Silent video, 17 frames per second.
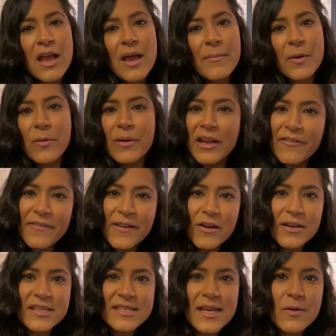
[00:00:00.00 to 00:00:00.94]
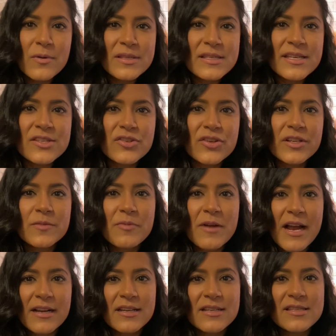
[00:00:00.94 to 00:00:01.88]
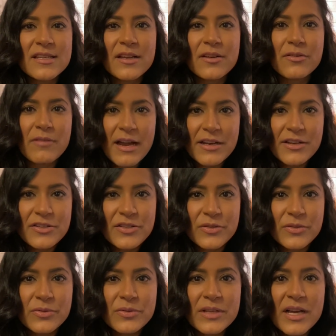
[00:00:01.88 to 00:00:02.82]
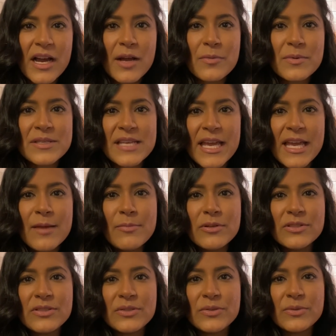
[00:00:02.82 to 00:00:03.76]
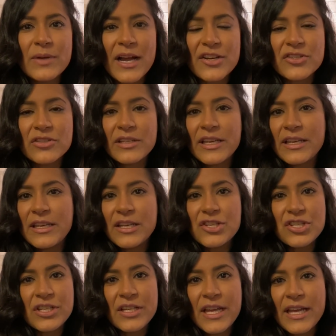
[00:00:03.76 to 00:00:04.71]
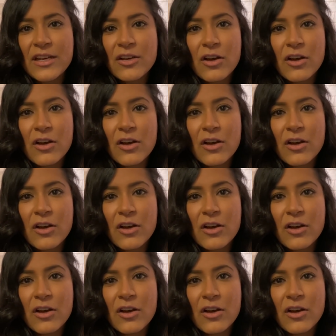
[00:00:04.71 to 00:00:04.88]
But what I found is that once I started practicing gratitude, I was able to actually initiate